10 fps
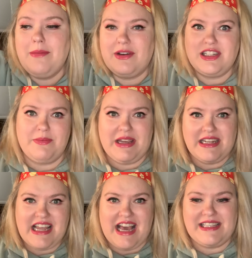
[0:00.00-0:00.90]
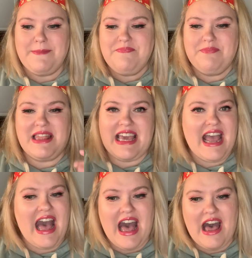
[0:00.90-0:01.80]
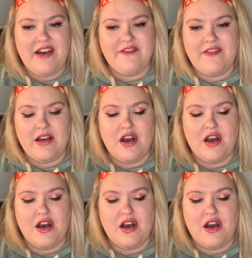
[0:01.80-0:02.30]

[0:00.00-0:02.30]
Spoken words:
plus shipping and tax. But they have